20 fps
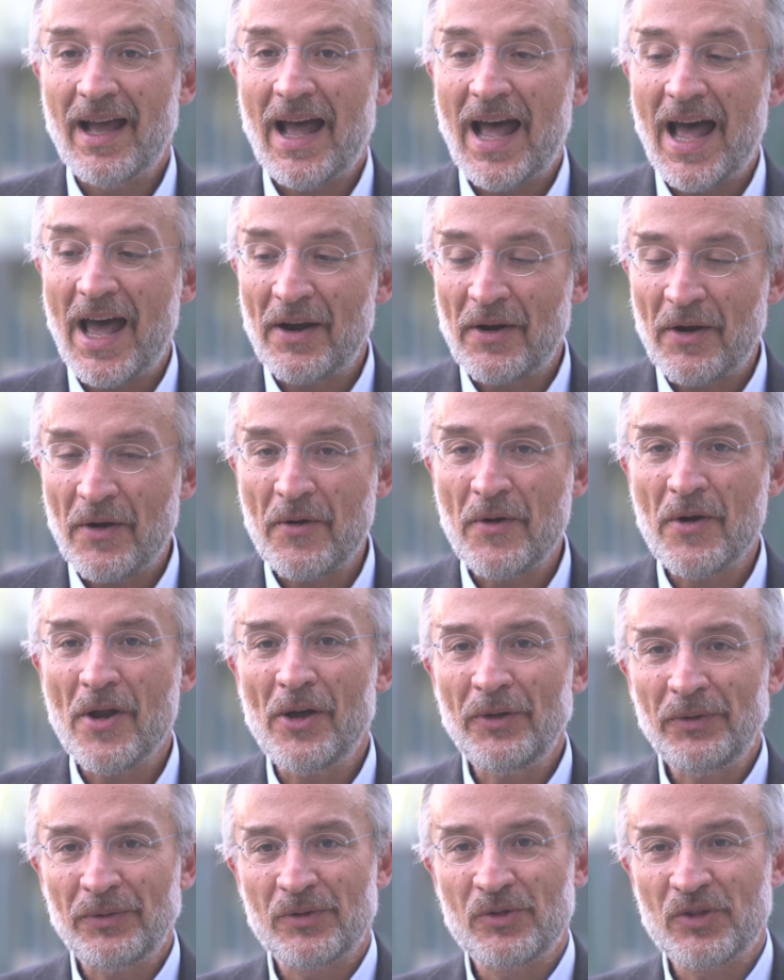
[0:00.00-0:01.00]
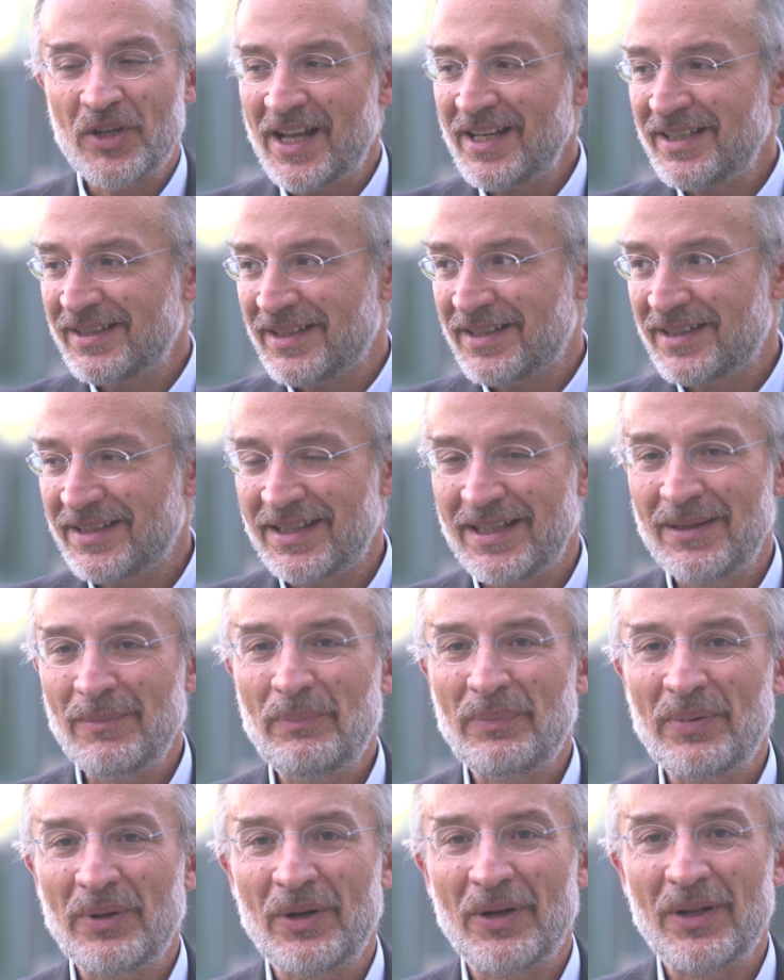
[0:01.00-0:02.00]
are not just
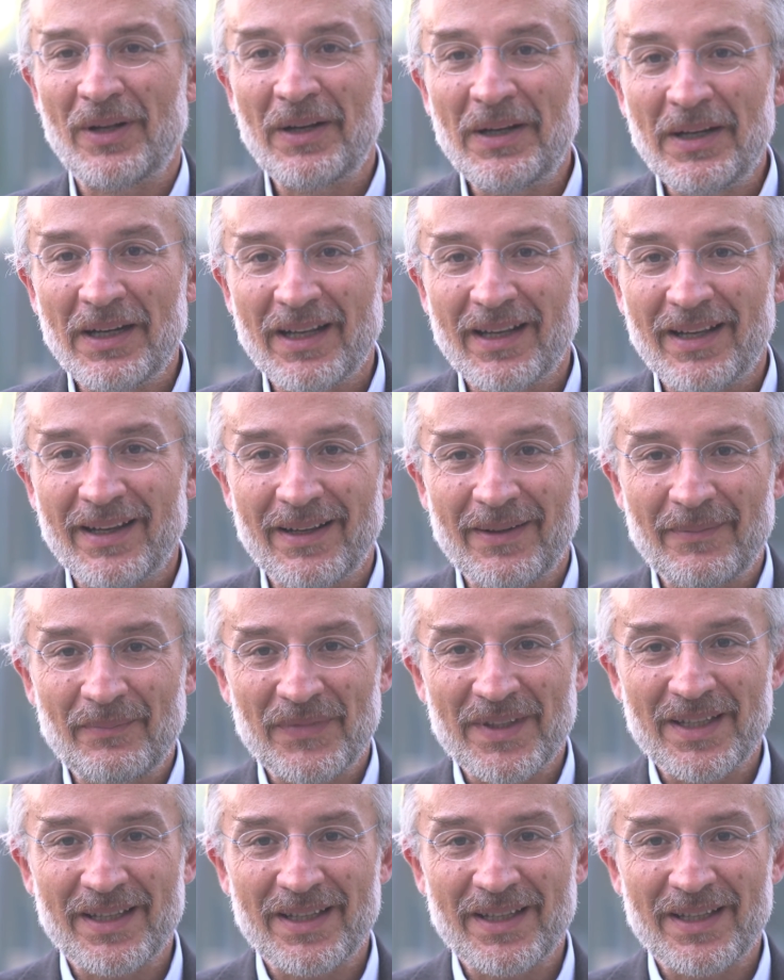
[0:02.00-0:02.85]
simple uh, uh,